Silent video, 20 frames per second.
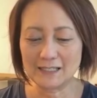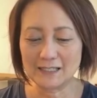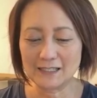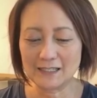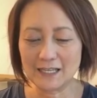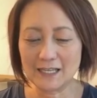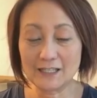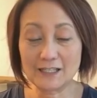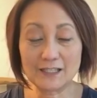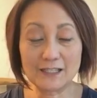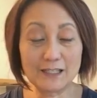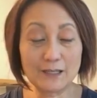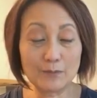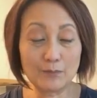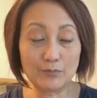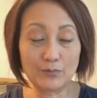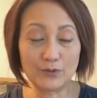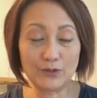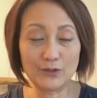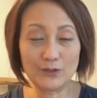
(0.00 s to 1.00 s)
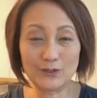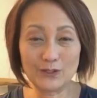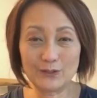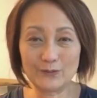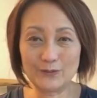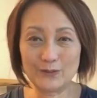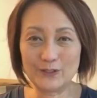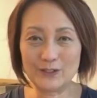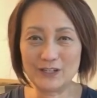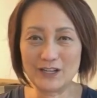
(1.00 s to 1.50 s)
It's a
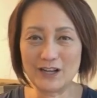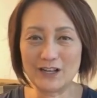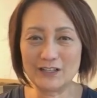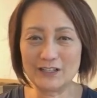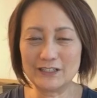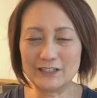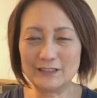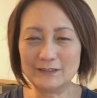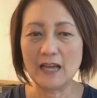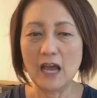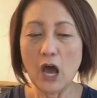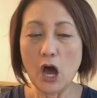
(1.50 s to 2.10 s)
beautiful color.